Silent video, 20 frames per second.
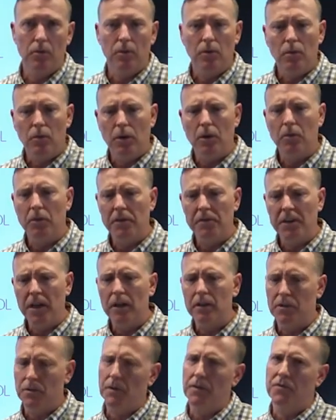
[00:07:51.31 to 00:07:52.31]
what we've done
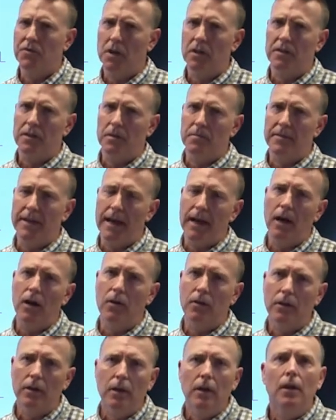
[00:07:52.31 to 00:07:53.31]
is we've shrunk them
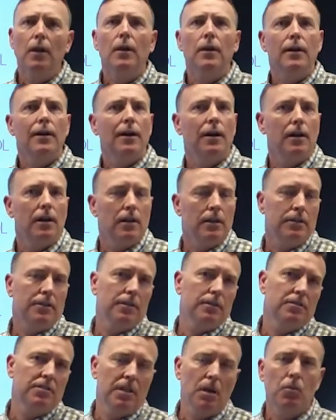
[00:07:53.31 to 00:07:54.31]
down
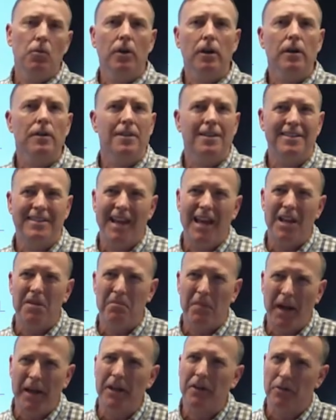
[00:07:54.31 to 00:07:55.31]
to somewhere in the 10
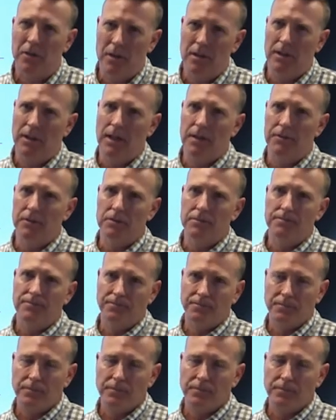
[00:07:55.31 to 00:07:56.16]
micron level,